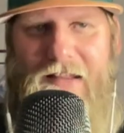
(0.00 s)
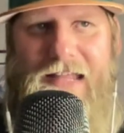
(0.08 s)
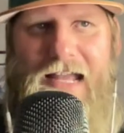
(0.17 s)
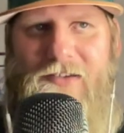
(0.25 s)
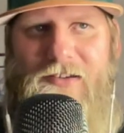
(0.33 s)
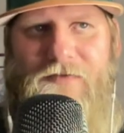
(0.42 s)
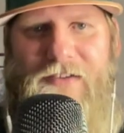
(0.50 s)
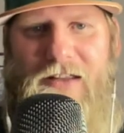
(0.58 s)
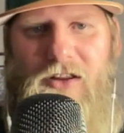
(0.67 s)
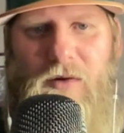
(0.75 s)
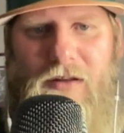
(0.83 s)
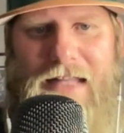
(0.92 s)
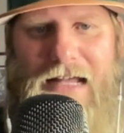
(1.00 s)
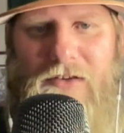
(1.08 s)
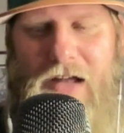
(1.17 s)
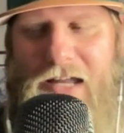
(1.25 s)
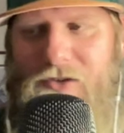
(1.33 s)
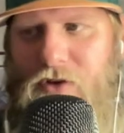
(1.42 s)
on the exit velo on that
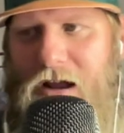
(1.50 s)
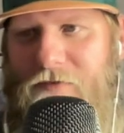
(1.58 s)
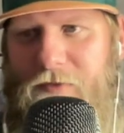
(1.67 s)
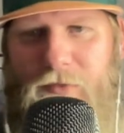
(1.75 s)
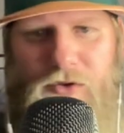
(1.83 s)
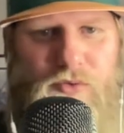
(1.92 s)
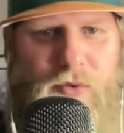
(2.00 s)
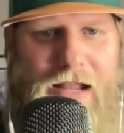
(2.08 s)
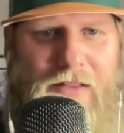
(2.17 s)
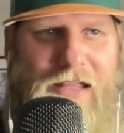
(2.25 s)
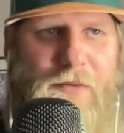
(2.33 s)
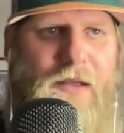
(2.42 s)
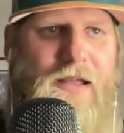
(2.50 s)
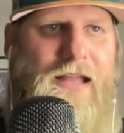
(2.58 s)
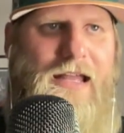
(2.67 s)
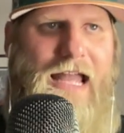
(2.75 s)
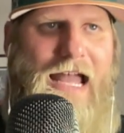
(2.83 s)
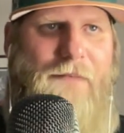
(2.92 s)
line drive from Luke Rayleigh,
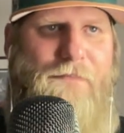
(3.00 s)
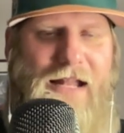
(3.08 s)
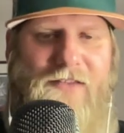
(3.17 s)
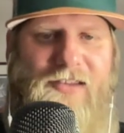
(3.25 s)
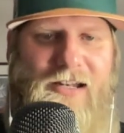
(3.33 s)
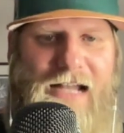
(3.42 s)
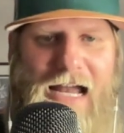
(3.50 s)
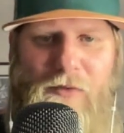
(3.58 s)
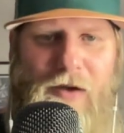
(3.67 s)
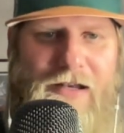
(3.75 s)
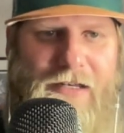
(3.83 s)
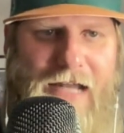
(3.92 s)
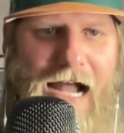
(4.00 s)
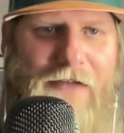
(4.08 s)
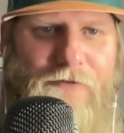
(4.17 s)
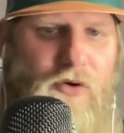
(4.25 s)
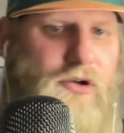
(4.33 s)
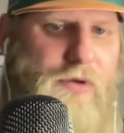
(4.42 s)
and Benson kind of went to die
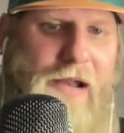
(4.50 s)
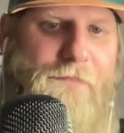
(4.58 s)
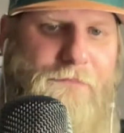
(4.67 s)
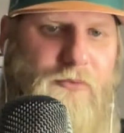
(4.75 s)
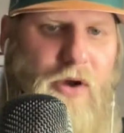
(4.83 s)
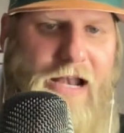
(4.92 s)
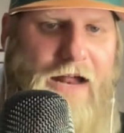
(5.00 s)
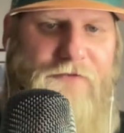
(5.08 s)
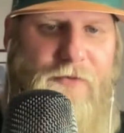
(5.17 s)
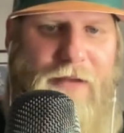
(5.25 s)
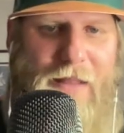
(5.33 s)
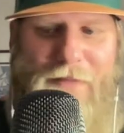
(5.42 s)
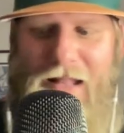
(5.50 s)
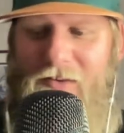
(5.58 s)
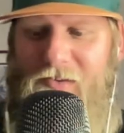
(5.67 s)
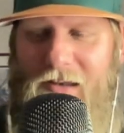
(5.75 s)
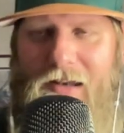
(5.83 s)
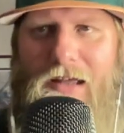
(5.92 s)
for it. Great effort by
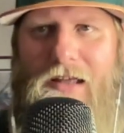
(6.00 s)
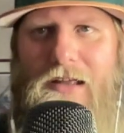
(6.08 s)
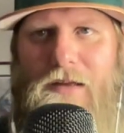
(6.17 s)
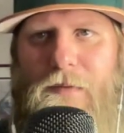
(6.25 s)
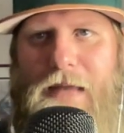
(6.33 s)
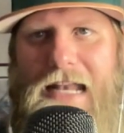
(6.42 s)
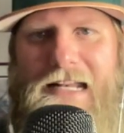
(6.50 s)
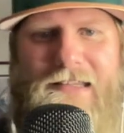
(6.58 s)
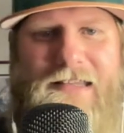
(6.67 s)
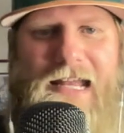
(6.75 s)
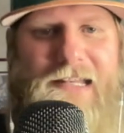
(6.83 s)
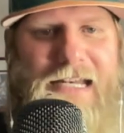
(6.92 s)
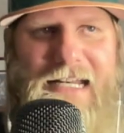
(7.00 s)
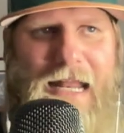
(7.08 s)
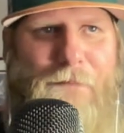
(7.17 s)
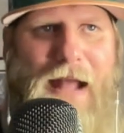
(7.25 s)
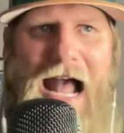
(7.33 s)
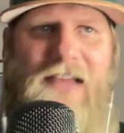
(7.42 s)
Benson. And it didn't
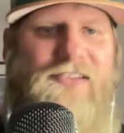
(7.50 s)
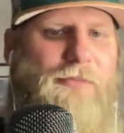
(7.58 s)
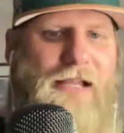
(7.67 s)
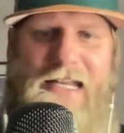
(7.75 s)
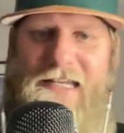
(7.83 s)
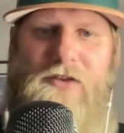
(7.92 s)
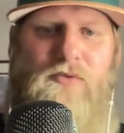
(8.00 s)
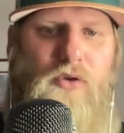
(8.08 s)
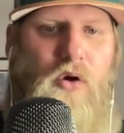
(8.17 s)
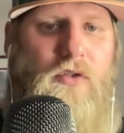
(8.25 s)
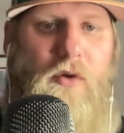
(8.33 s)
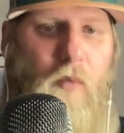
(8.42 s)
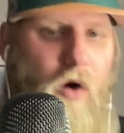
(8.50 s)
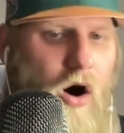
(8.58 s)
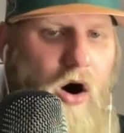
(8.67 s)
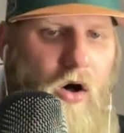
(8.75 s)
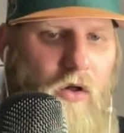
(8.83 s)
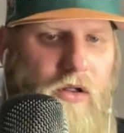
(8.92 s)
get past him. Like, it didn't roll the
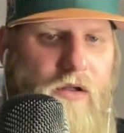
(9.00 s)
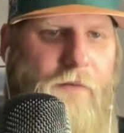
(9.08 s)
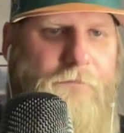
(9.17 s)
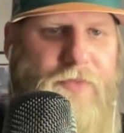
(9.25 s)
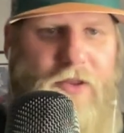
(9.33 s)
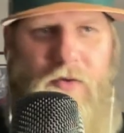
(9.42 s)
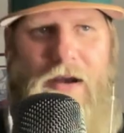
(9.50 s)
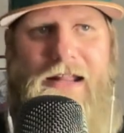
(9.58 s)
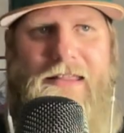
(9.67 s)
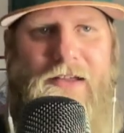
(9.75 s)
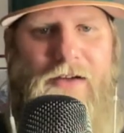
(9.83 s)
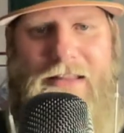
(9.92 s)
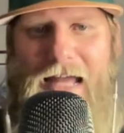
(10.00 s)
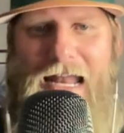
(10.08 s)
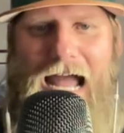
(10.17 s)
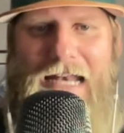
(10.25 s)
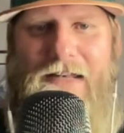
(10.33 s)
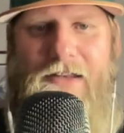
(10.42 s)
wall or anything like that.
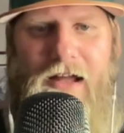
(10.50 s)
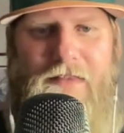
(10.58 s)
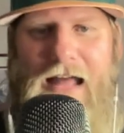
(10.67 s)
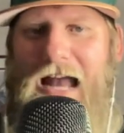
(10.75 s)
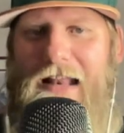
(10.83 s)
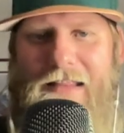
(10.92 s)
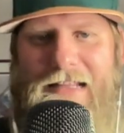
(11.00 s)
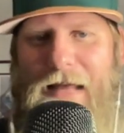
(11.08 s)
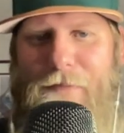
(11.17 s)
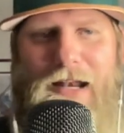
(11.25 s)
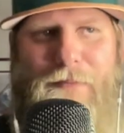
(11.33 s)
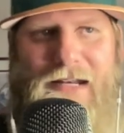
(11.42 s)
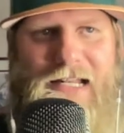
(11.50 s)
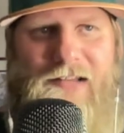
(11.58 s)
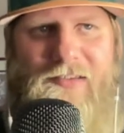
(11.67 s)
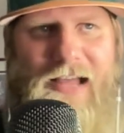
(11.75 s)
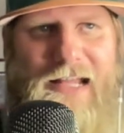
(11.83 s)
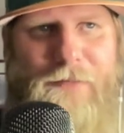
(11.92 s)
Had it done that, I think that might've been an
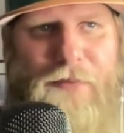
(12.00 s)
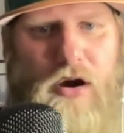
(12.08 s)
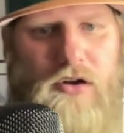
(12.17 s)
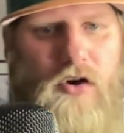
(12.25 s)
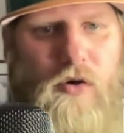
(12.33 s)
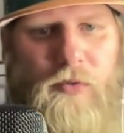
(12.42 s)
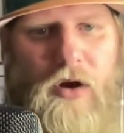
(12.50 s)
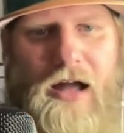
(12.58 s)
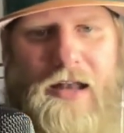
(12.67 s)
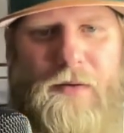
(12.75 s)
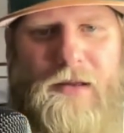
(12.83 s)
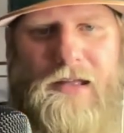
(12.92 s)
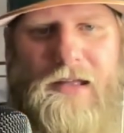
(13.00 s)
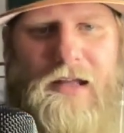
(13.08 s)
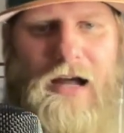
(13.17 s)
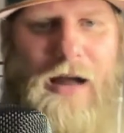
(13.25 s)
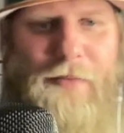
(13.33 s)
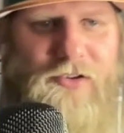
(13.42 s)
inside the park home run.
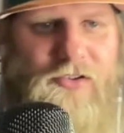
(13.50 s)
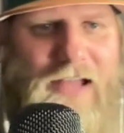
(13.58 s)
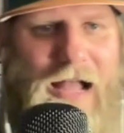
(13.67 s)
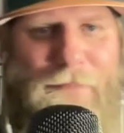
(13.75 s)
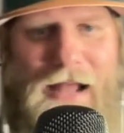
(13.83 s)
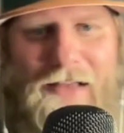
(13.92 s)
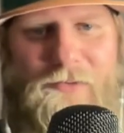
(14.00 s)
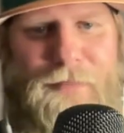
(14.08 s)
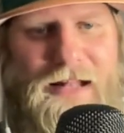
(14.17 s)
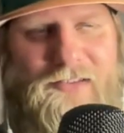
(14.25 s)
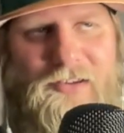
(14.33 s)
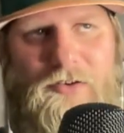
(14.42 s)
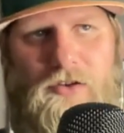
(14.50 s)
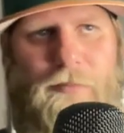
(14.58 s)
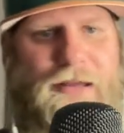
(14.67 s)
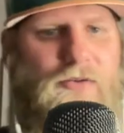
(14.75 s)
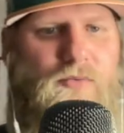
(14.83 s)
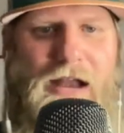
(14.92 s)
It just got past Benson a little
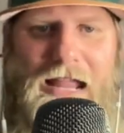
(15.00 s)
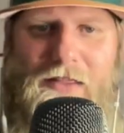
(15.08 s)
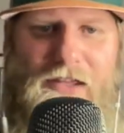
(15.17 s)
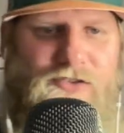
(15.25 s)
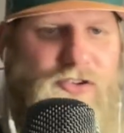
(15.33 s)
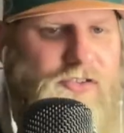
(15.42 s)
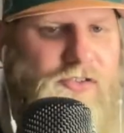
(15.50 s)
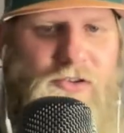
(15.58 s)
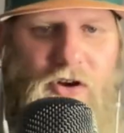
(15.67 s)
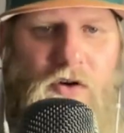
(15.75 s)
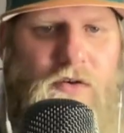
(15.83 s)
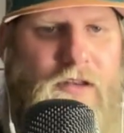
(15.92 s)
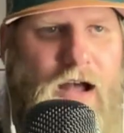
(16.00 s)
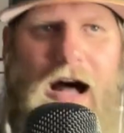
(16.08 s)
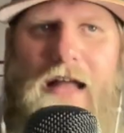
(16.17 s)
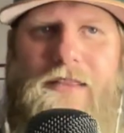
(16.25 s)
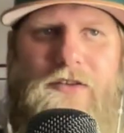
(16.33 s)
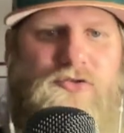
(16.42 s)
bit. Rayleigh just turned
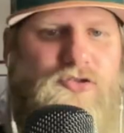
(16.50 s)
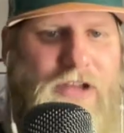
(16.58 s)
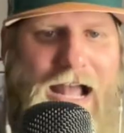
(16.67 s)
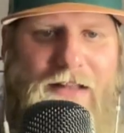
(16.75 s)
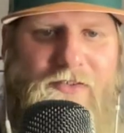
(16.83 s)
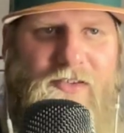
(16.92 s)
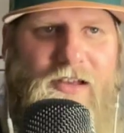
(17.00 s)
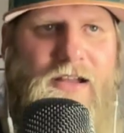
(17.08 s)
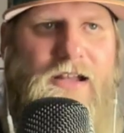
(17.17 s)
on the Jets.